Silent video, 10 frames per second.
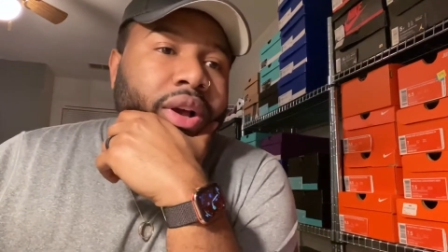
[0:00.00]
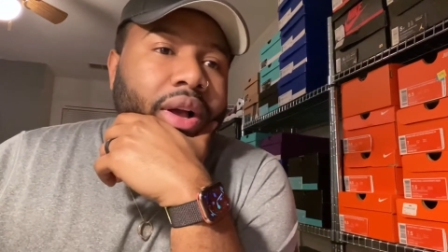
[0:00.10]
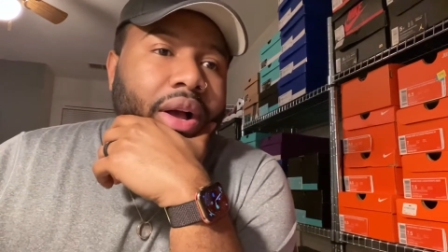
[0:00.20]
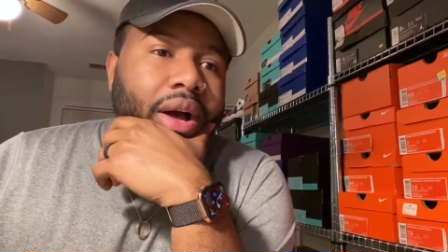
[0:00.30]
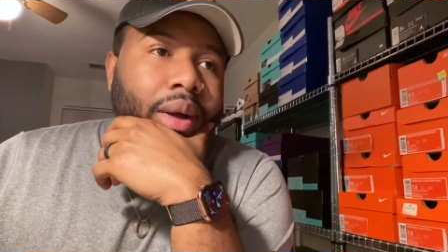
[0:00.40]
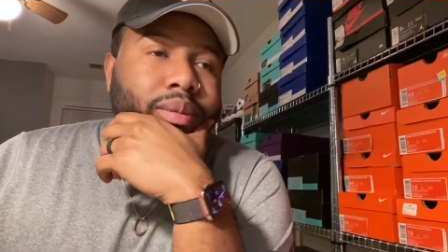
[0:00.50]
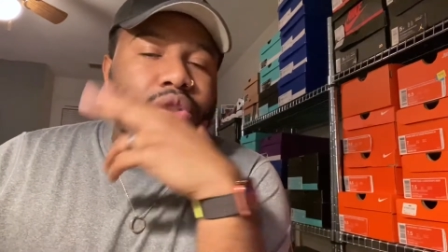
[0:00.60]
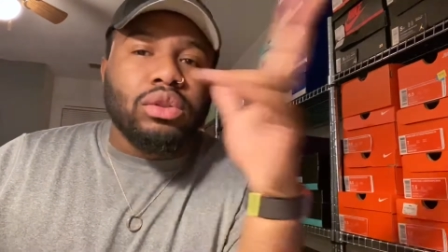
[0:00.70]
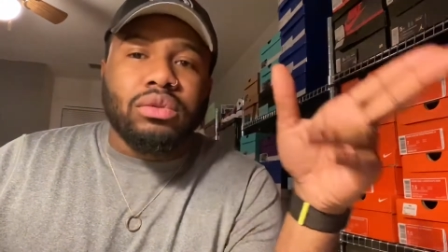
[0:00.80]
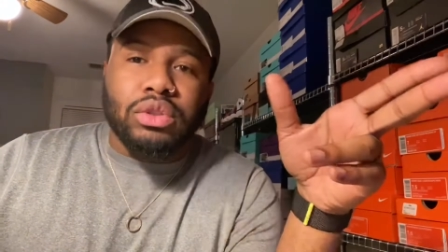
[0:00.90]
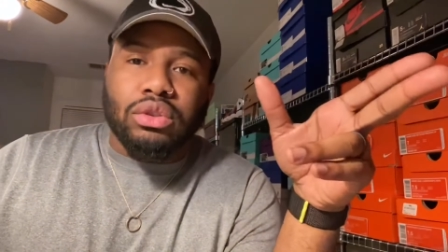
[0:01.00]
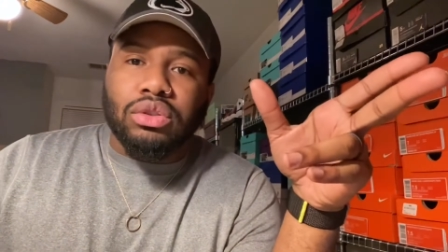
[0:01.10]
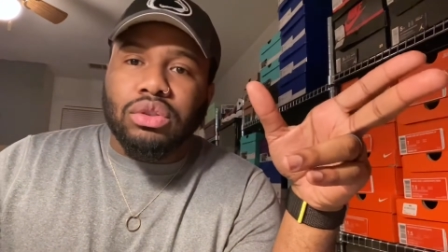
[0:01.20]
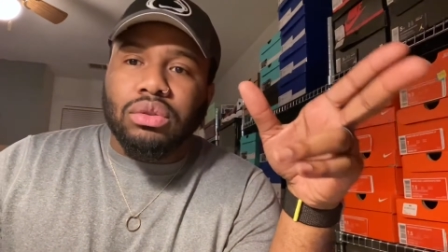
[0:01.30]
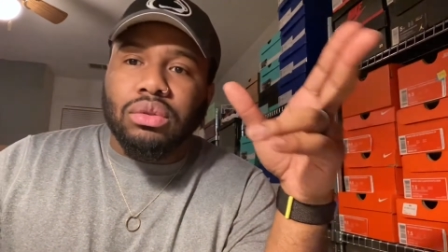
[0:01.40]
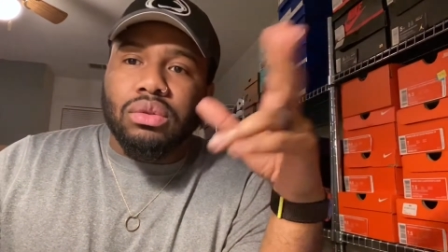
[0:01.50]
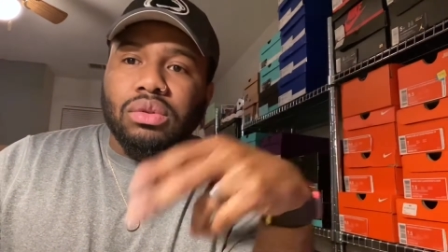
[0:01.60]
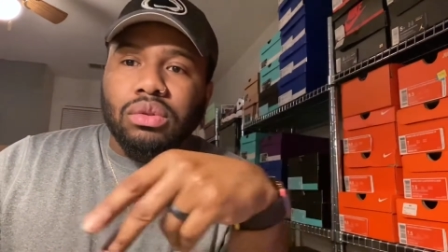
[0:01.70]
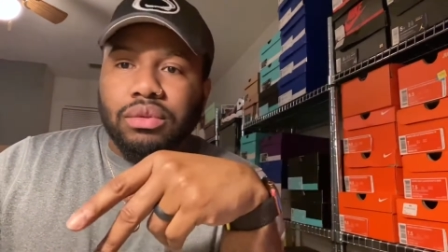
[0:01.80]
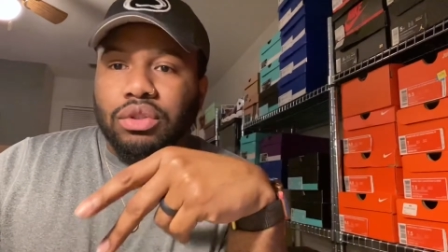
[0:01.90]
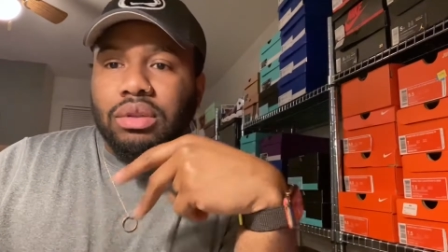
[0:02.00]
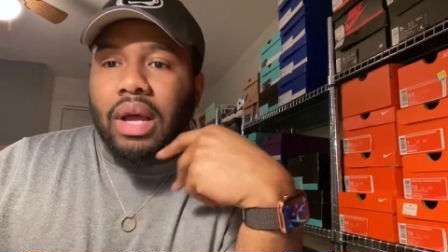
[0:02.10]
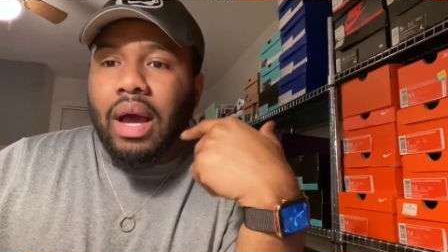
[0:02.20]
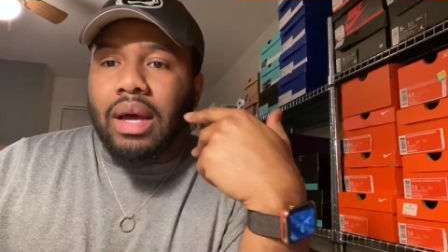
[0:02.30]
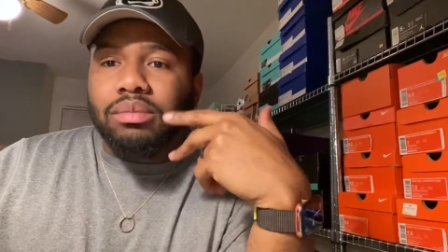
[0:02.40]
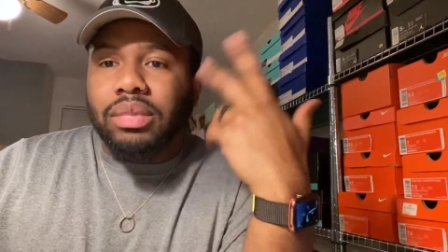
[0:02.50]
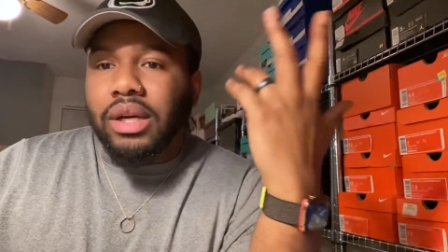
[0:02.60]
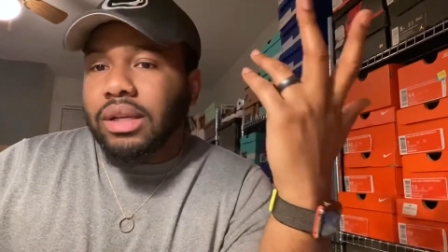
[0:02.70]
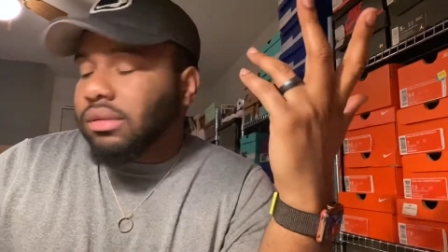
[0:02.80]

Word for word: Um, two of which are shoes, two of which are not, but